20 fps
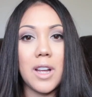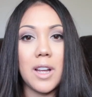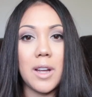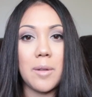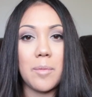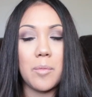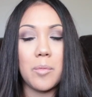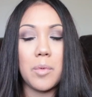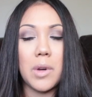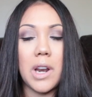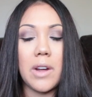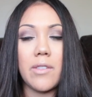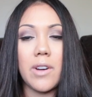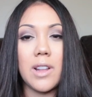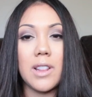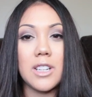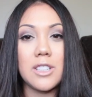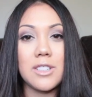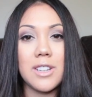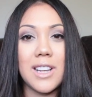um, whenever
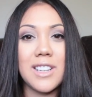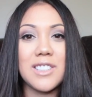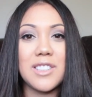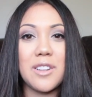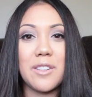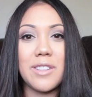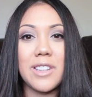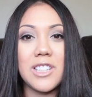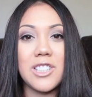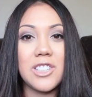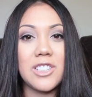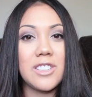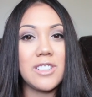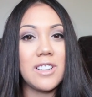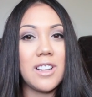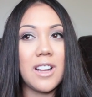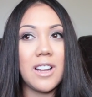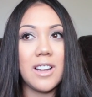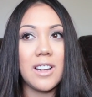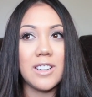I let you guys know the
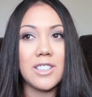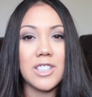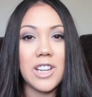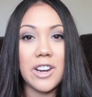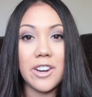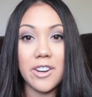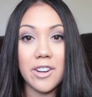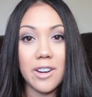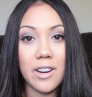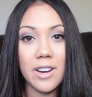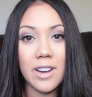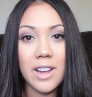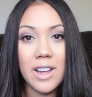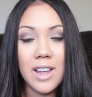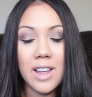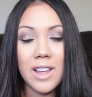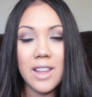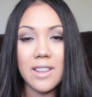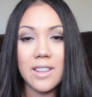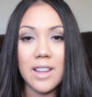uh, gender,
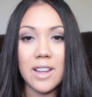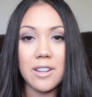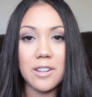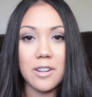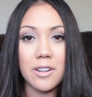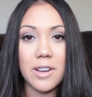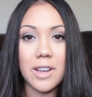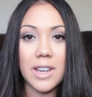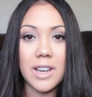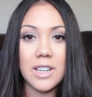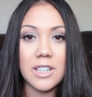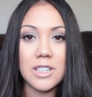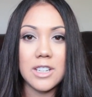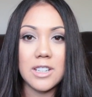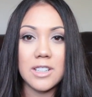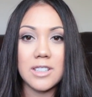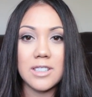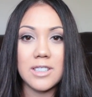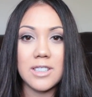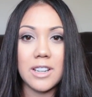I'll go ahead and
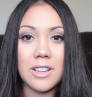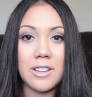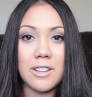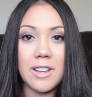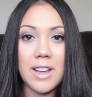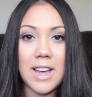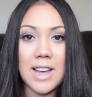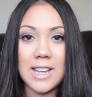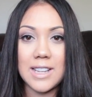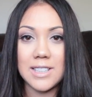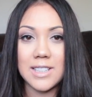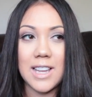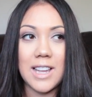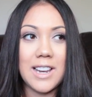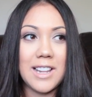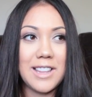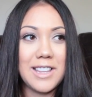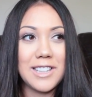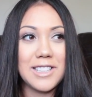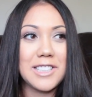just tell you guys
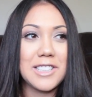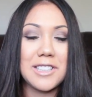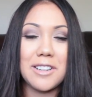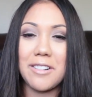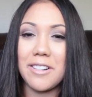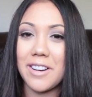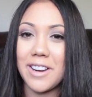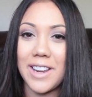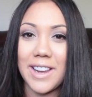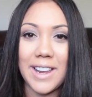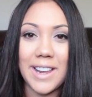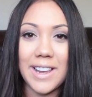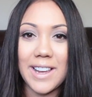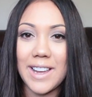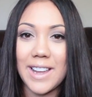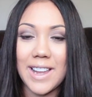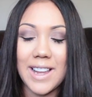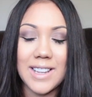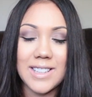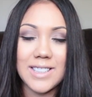kind of the story,
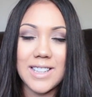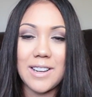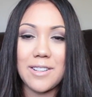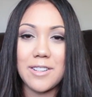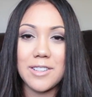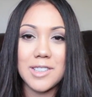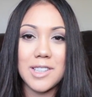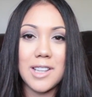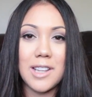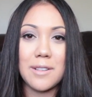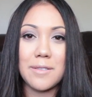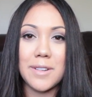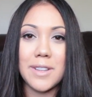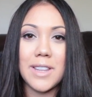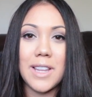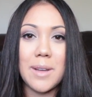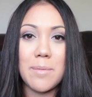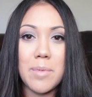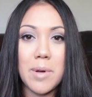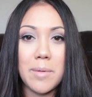I guess, that goes along
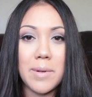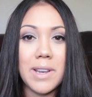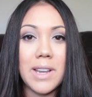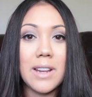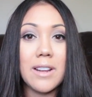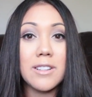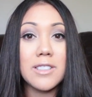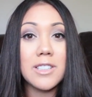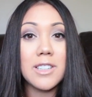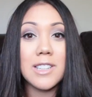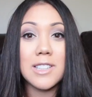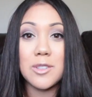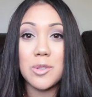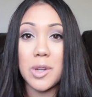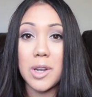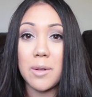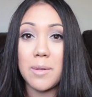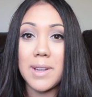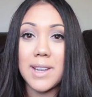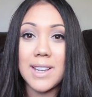with it. But we did go to the
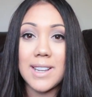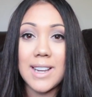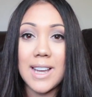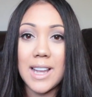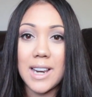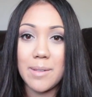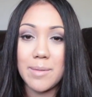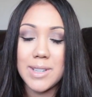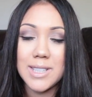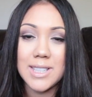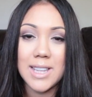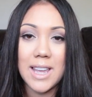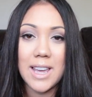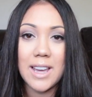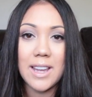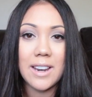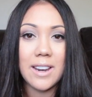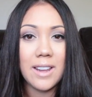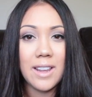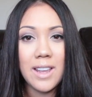20-week anatomy
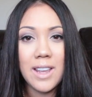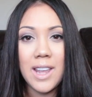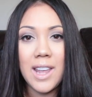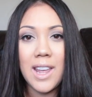scan,